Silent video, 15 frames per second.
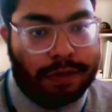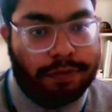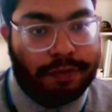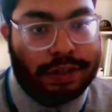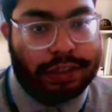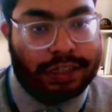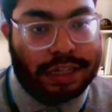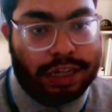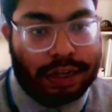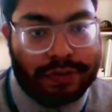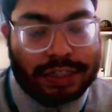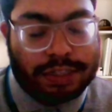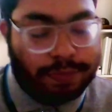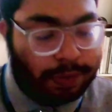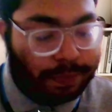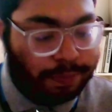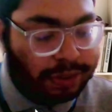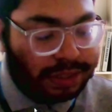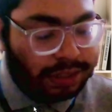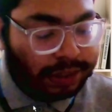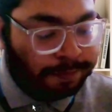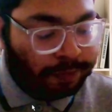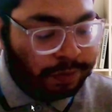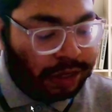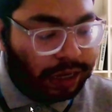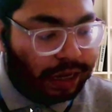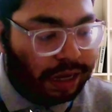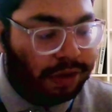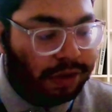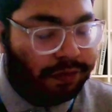serve its purpose
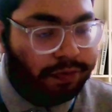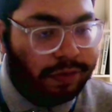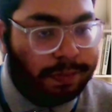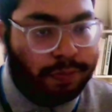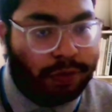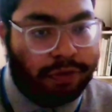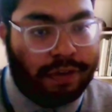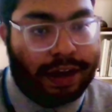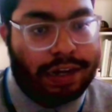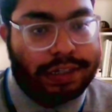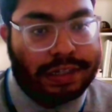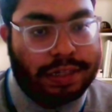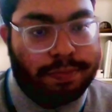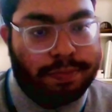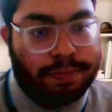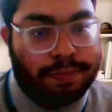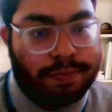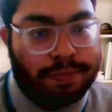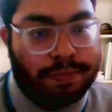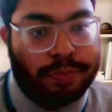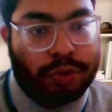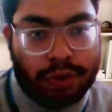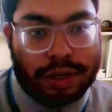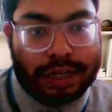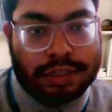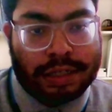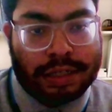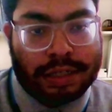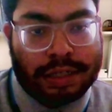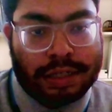and will provide some useful knowledge
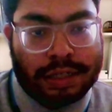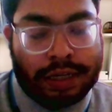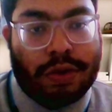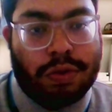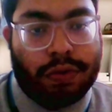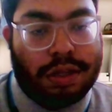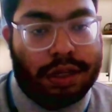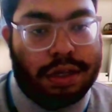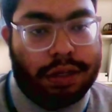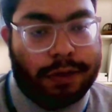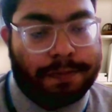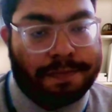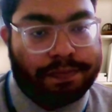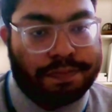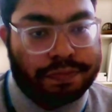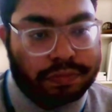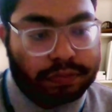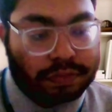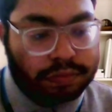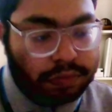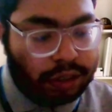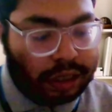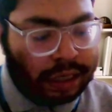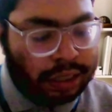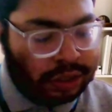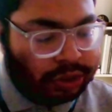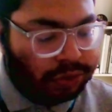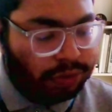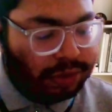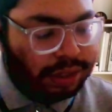to the
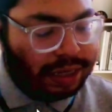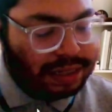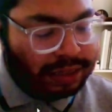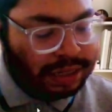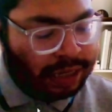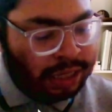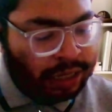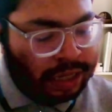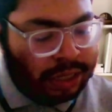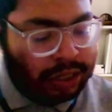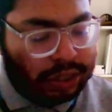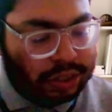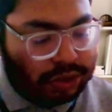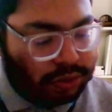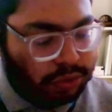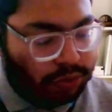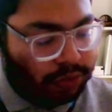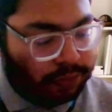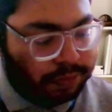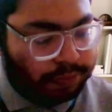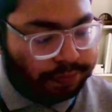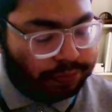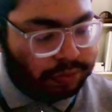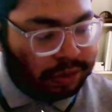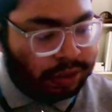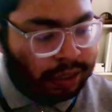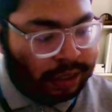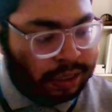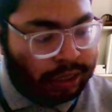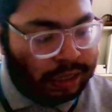students. So
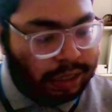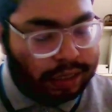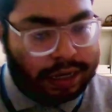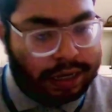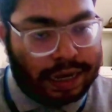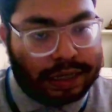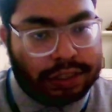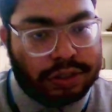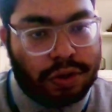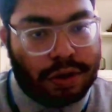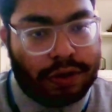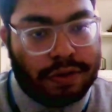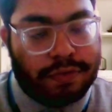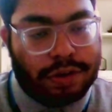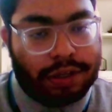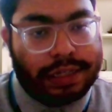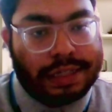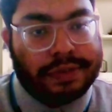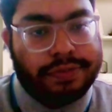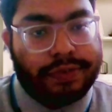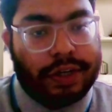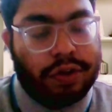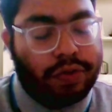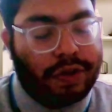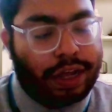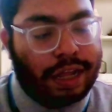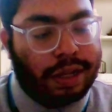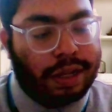that's all for this video. I